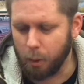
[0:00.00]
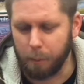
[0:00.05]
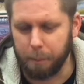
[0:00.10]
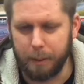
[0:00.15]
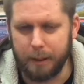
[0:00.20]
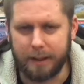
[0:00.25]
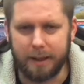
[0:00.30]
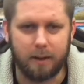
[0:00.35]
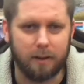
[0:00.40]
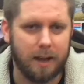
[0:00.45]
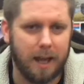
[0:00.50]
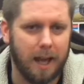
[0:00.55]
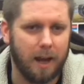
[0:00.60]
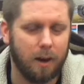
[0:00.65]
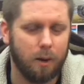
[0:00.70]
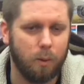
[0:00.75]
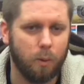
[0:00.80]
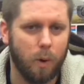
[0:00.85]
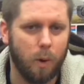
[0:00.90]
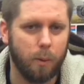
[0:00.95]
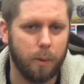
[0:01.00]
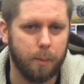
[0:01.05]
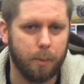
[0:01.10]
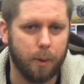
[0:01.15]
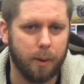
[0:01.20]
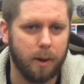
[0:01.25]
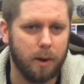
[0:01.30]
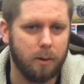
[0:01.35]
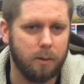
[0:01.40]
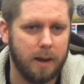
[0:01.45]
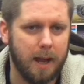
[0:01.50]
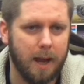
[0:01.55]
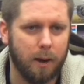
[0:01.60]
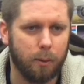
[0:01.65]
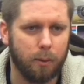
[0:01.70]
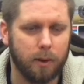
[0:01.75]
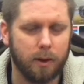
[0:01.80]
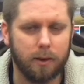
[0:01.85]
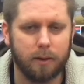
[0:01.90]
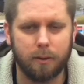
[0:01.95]
picky on how what we put out and how
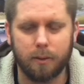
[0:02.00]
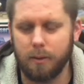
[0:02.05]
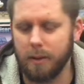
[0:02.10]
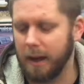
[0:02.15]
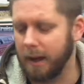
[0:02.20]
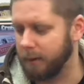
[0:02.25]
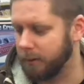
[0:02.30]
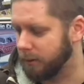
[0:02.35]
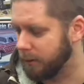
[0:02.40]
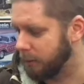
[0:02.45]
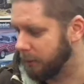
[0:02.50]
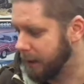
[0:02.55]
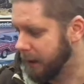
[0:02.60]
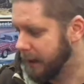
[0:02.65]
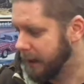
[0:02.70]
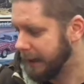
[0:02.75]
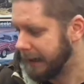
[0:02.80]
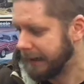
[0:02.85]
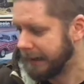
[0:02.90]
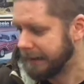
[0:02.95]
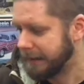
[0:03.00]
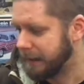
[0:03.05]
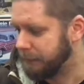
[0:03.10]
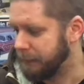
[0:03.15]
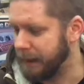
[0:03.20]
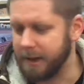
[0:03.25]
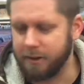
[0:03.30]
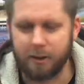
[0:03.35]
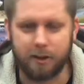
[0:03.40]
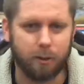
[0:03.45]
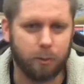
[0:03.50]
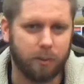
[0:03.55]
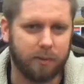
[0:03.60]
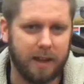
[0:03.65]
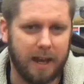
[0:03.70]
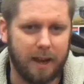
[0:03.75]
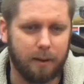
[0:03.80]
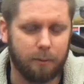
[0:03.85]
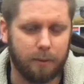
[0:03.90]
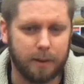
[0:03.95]
we're going to do that. So patience with
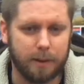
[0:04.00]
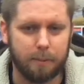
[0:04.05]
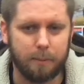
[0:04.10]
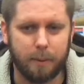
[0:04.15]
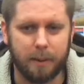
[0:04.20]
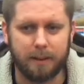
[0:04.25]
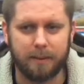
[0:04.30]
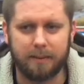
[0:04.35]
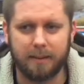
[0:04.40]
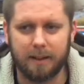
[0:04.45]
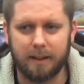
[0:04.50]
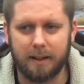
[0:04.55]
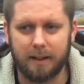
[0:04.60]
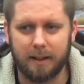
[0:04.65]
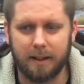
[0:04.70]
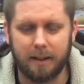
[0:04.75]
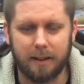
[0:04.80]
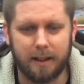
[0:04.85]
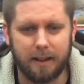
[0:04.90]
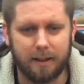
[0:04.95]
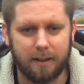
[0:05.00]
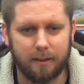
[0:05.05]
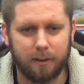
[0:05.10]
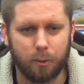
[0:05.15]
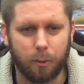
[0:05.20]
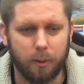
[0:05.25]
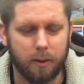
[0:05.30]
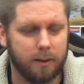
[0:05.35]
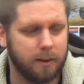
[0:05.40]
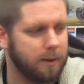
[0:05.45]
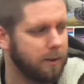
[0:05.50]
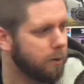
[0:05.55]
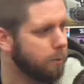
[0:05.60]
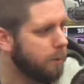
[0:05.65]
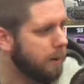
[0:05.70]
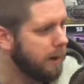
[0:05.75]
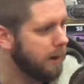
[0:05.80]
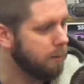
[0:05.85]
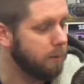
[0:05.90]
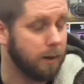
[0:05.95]
that one, but it is what it is.
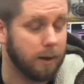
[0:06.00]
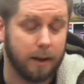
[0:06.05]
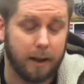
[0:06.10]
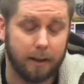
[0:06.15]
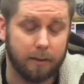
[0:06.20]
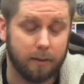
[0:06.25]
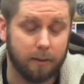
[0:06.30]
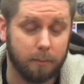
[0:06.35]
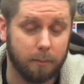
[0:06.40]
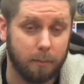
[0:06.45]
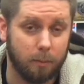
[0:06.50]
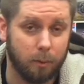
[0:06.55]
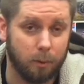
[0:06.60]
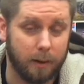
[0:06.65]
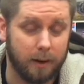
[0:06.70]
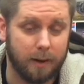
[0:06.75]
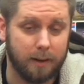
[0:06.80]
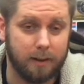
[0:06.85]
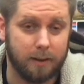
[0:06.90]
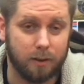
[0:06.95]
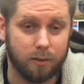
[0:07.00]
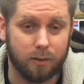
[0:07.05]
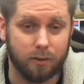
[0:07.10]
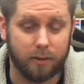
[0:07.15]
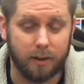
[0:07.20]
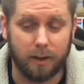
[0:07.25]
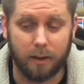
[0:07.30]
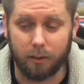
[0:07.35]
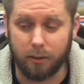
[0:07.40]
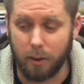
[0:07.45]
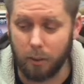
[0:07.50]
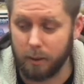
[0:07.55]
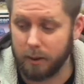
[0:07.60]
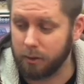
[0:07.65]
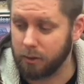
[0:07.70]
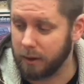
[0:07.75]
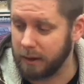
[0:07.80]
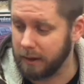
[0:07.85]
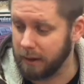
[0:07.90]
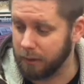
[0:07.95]
But anyway, got some great ideas for videos I want
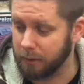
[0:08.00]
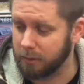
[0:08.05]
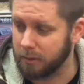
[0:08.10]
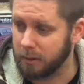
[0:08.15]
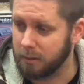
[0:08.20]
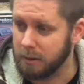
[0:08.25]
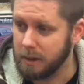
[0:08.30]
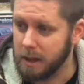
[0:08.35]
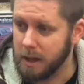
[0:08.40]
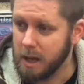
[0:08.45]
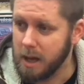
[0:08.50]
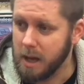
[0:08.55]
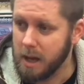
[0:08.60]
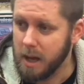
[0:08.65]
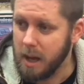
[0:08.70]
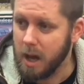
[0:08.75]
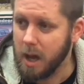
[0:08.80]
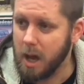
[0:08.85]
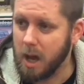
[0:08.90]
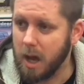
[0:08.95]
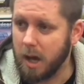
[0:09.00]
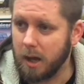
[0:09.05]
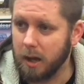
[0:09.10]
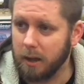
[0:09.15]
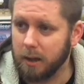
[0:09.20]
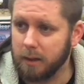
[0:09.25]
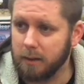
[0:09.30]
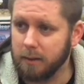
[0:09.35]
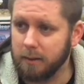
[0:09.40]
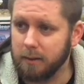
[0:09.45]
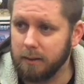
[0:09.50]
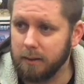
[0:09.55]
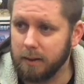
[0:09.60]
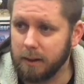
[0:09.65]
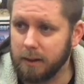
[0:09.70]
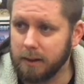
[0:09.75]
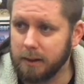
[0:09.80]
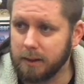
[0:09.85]
to try to get through. And